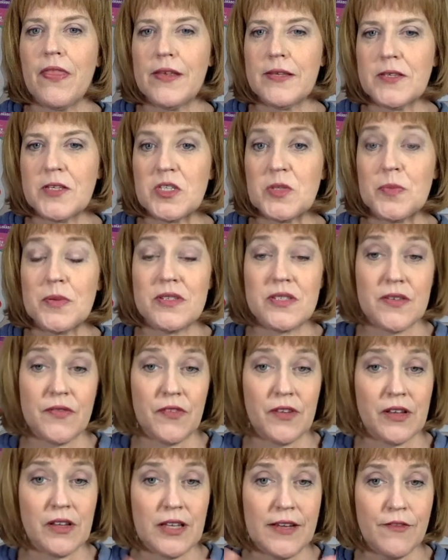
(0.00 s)
this is
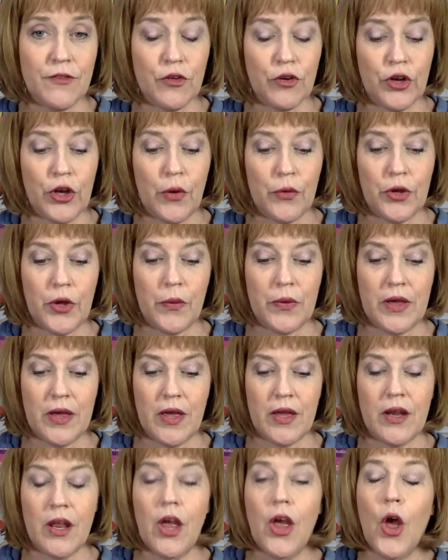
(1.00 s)
specifically for GOGOKID.
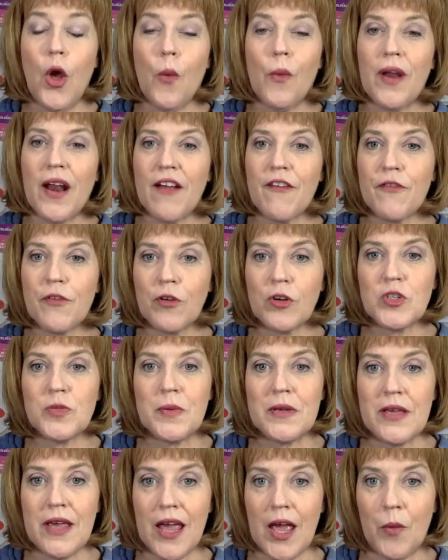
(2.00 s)
When I first
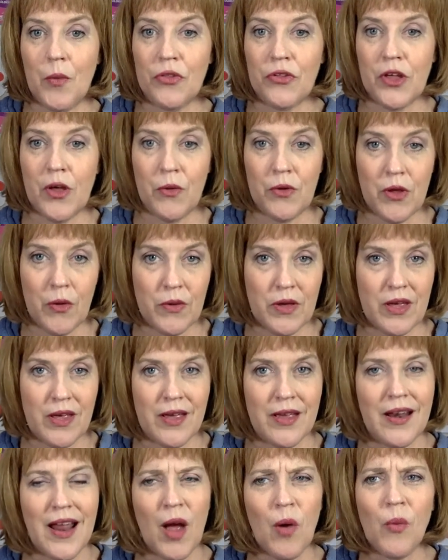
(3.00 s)
began with
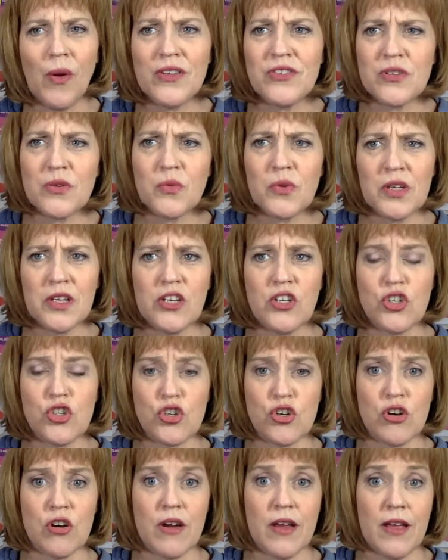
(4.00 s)
GOGOKID, I wasn't really
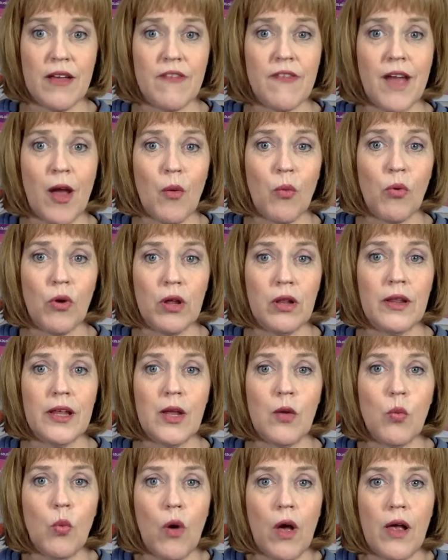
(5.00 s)
sure if I really
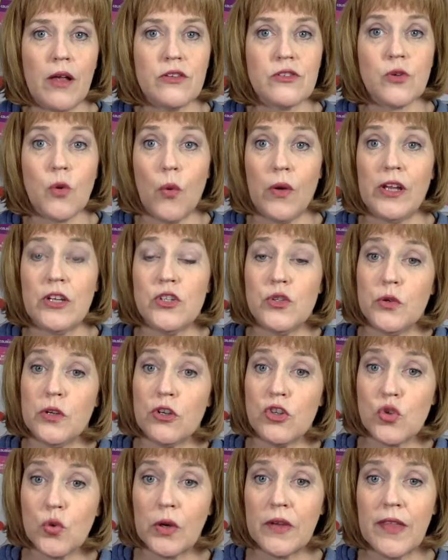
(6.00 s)
was going to
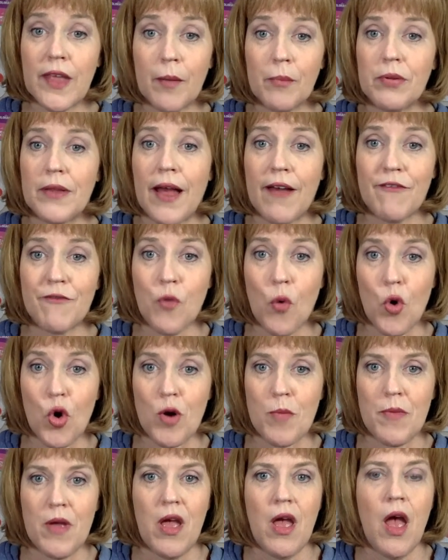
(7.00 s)
enjoy that
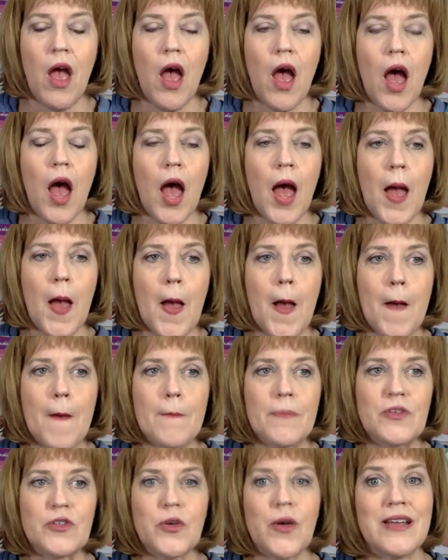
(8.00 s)
platform.
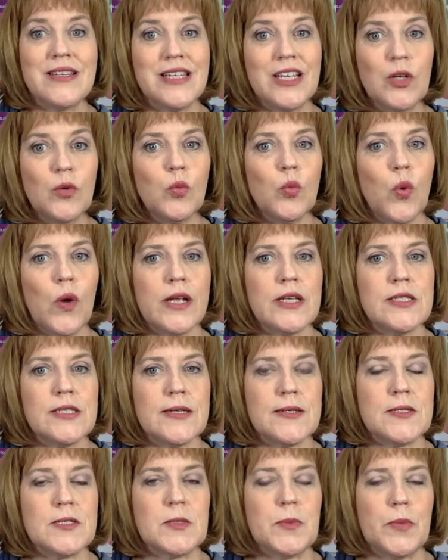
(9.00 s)
So I didn't want to
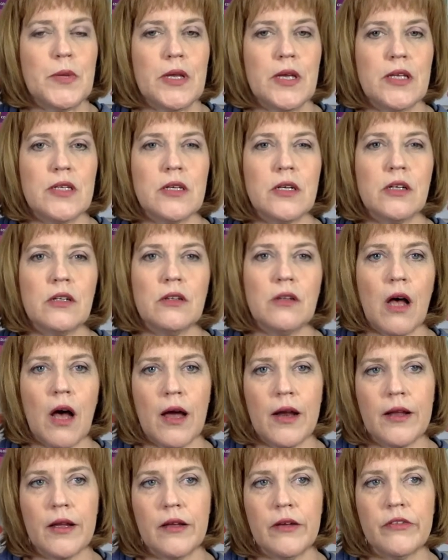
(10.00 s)
spend a
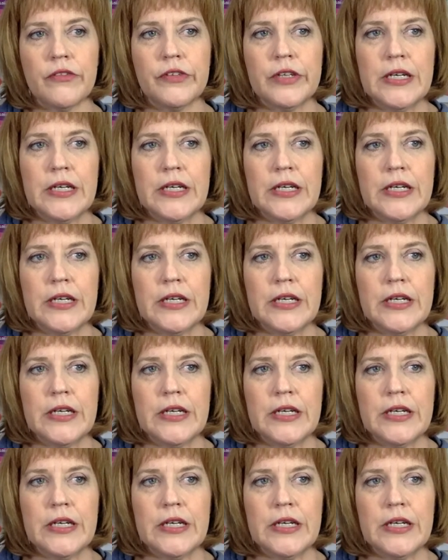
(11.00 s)
lot of